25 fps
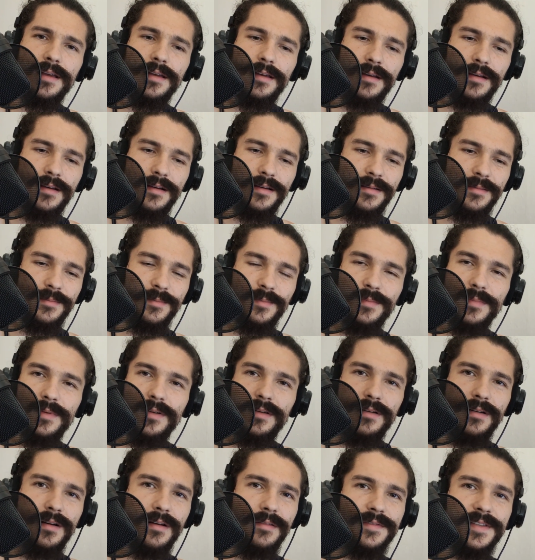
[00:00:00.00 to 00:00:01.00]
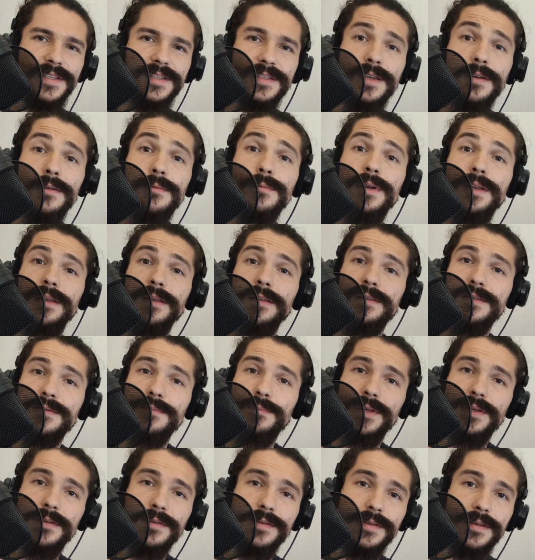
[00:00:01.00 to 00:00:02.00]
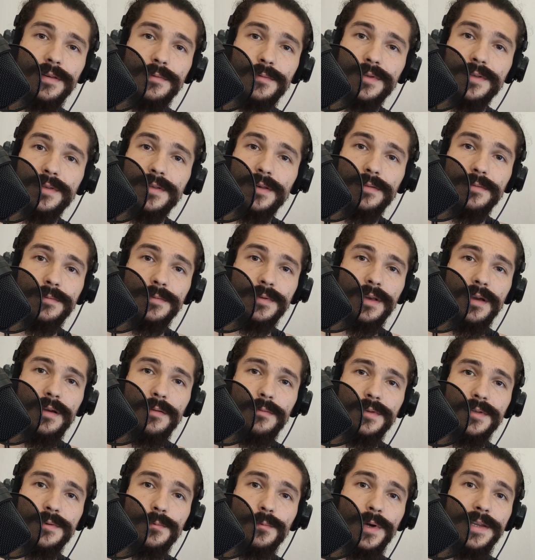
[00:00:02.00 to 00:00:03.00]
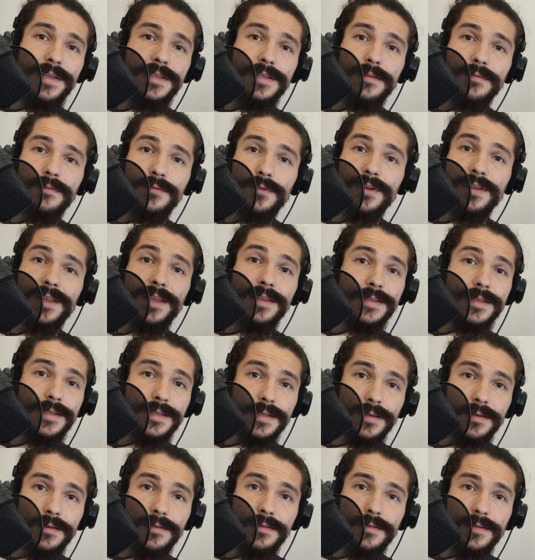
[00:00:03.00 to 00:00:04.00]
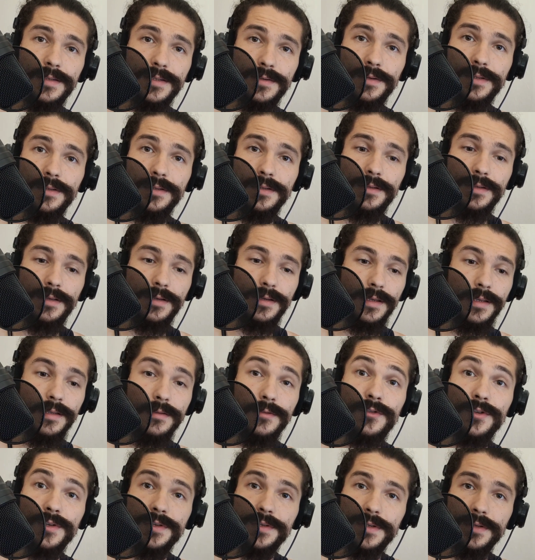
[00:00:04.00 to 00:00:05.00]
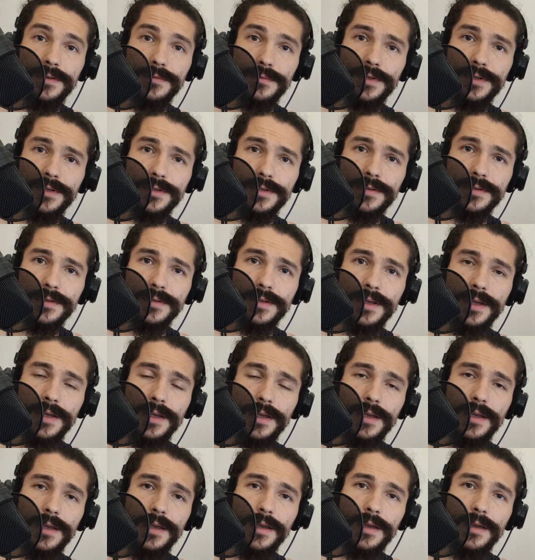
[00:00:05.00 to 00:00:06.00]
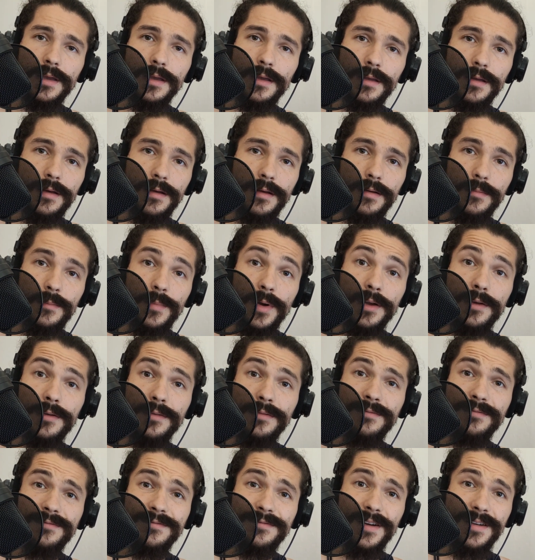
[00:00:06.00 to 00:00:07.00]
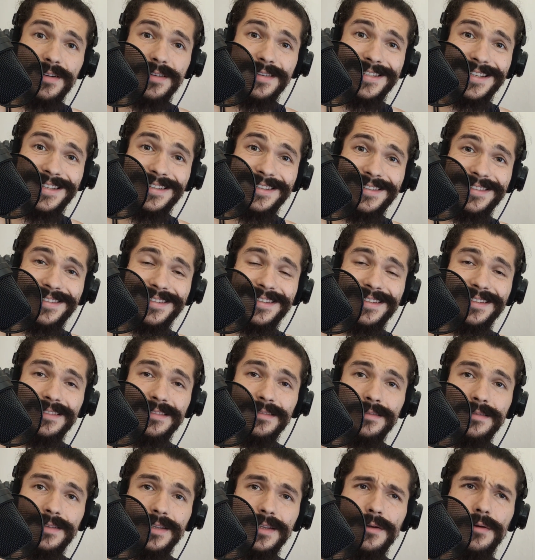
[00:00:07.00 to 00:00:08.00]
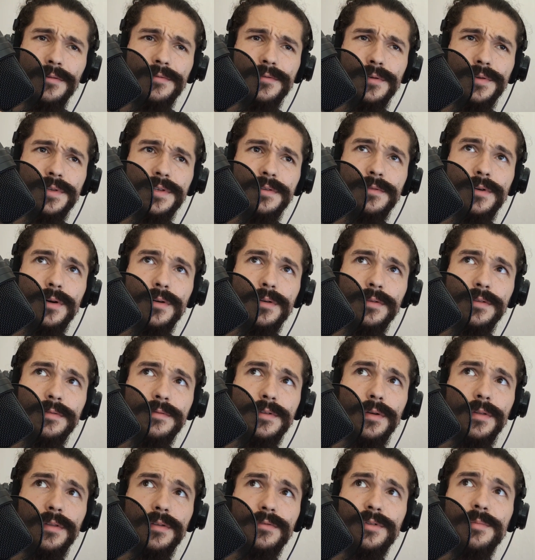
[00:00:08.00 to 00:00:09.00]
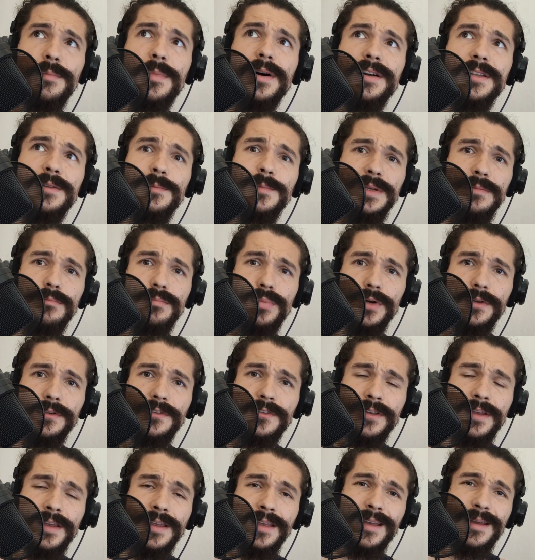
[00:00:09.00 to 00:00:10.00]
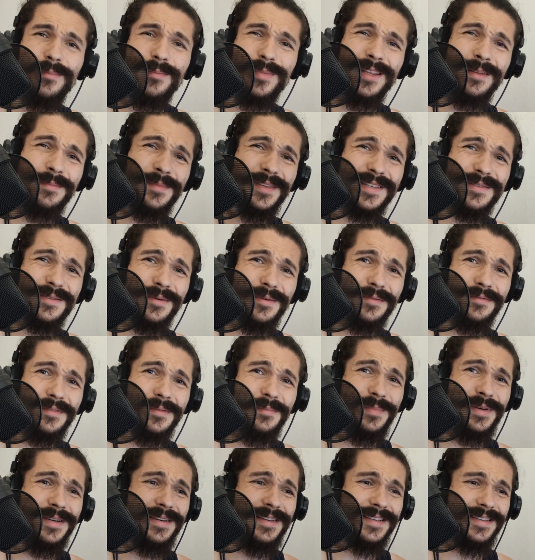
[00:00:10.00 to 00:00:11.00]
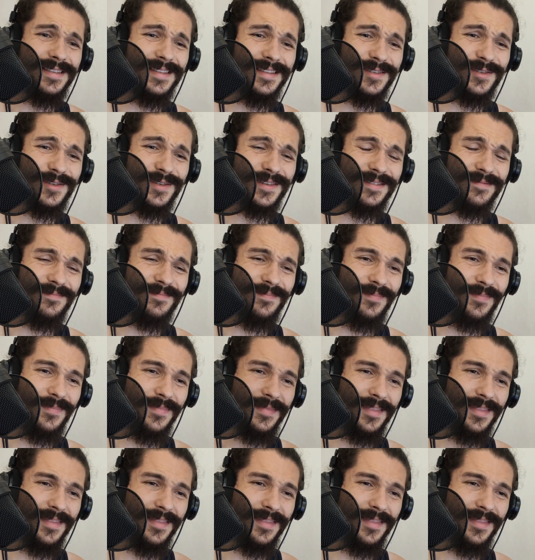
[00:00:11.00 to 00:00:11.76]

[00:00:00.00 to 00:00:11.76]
um, after two weeks because I was, I was waiting for an answer to an interesting question. Um, I couldn't find anything. You know, of course you've got you've got the remind me bot, but I'm the sort of a person that's just